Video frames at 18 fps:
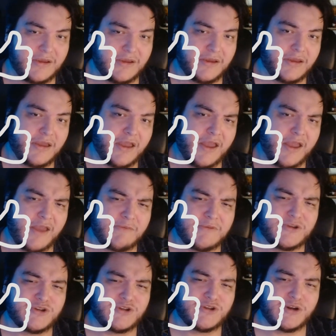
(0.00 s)
And be
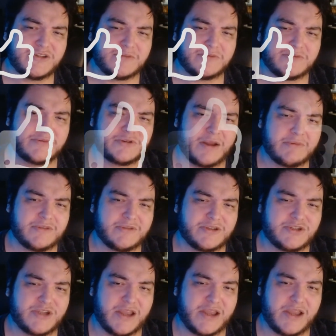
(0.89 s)
sure to subscribe to this
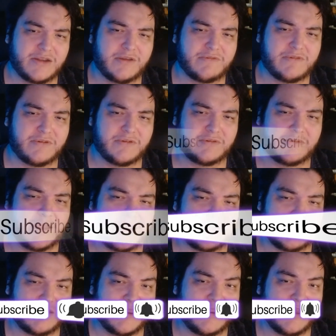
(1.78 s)
channel if you like
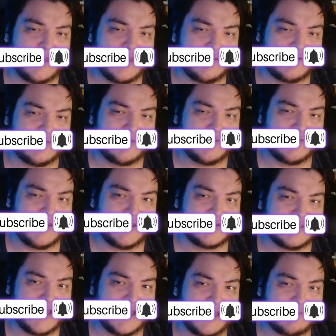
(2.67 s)
any other videos
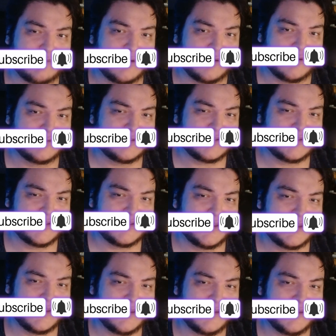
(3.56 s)
that I post.
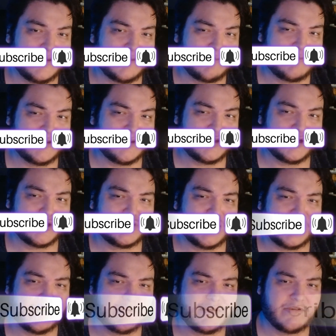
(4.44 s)
Be sure to share
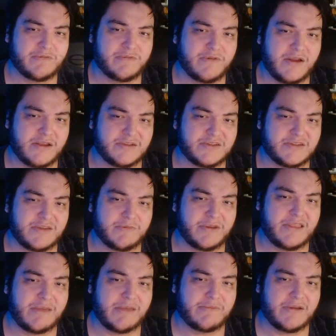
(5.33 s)
with your friends and ring
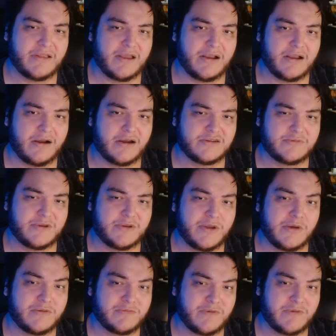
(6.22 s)
that bell icon to be
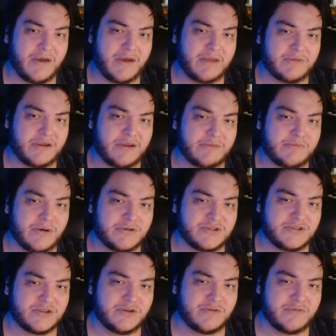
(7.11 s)
notified when I
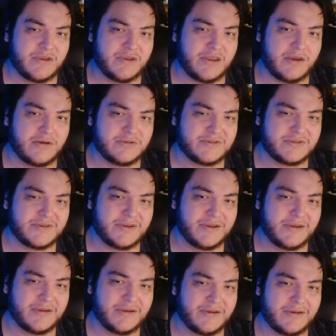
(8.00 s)
post new videos.
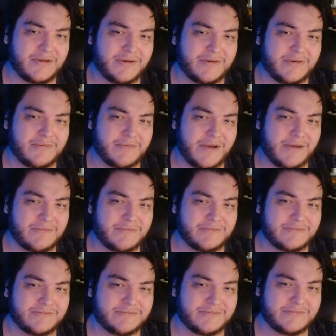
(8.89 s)
Well,
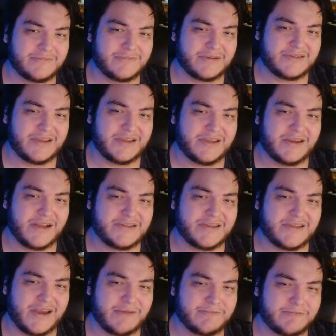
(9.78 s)
I'll see you next
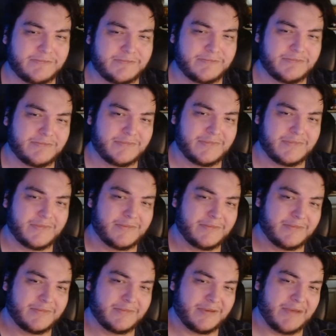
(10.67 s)
time.
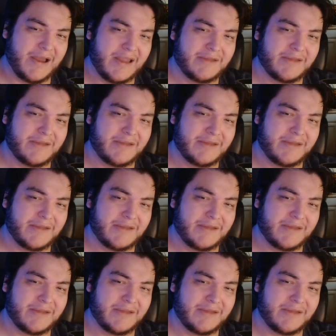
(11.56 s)
Goodbye.